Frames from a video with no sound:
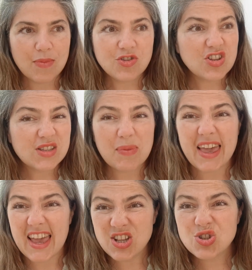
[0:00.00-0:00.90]
just
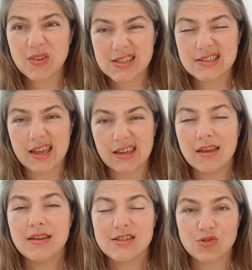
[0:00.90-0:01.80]
something
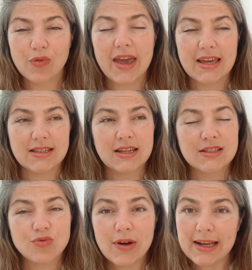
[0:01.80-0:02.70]
interesting to read. And
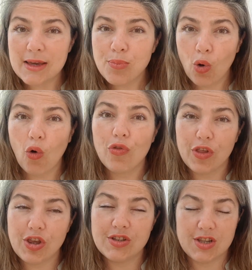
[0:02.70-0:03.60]
it's really important
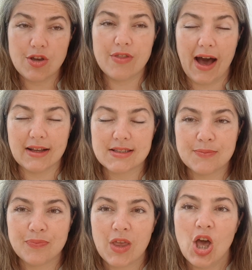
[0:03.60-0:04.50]
that you do that.
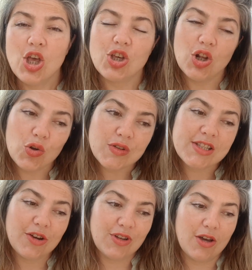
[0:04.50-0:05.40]
You'll
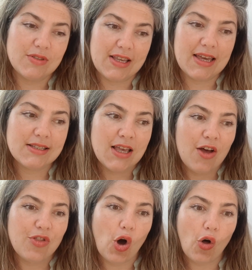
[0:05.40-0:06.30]
also notice
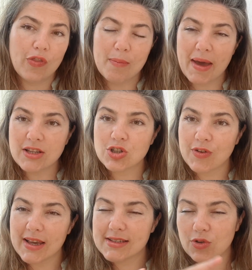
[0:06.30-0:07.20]
that on the
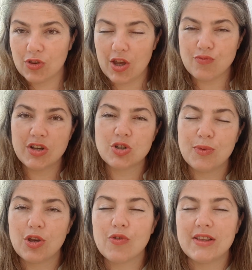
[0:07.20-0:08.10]
matrix, on the
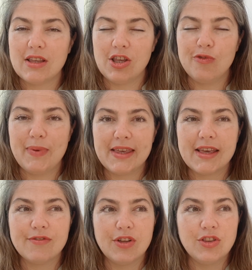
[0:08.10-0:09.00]
enrichment grid that you've been
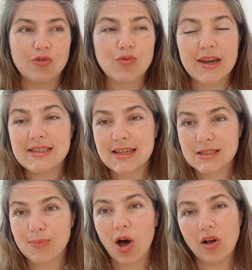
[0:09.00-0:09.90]
given, that reading
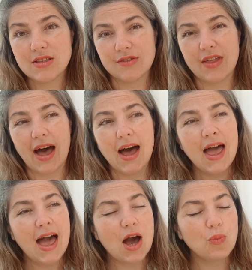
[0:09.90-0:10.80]
is part of that.
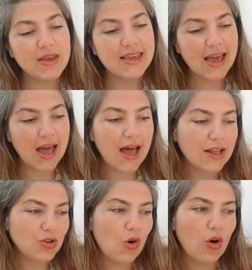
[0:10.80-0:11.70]
And we
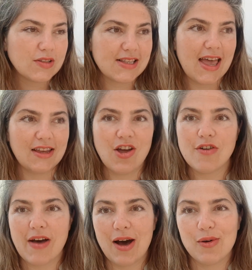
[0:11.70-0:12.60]
cannot say
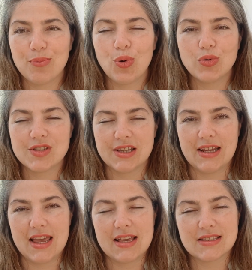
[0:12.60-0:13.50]
enough how important
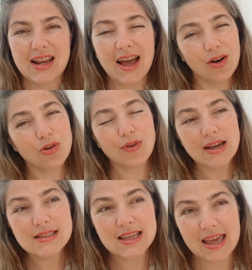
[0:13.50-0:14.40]
it is and how
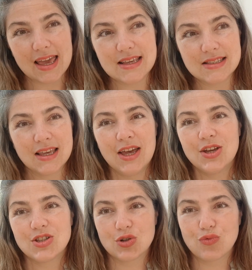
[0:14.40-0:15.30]
great it is
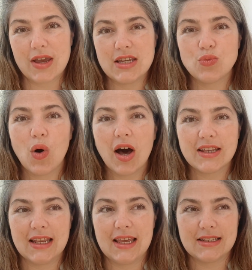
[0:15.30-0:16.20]
to read
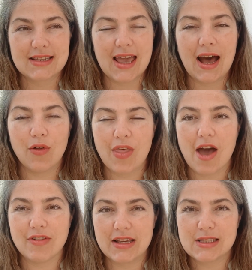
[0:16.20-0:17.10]
widely and to get out
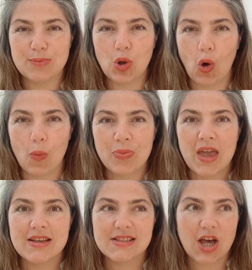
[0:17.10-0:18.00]
there and explore.
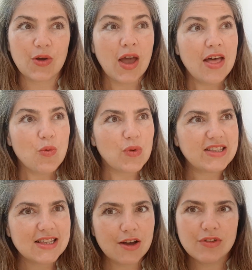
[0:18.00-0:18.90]
So we
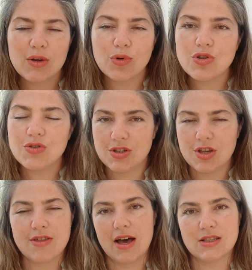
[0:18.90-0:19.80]
definitely want you to
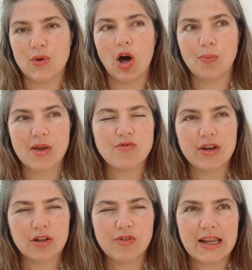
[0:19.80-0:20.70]
do that as well. Be
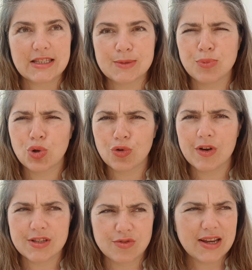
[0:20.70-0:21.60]
real
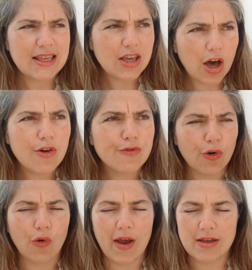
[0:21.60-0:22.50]
explorers, really go
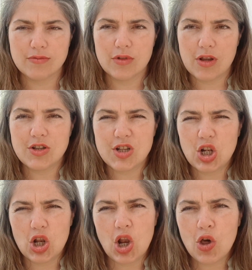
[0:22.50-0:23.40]
for it.
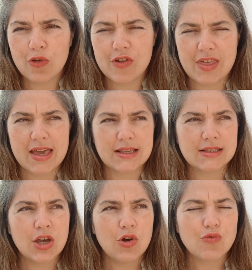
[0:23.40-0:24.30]
Look for things,
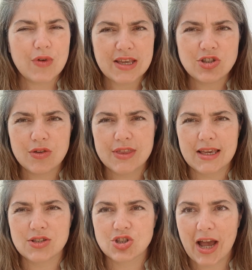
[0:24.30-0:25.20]
read new
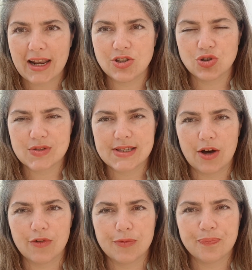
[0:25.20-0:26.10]
things, challenge yourself.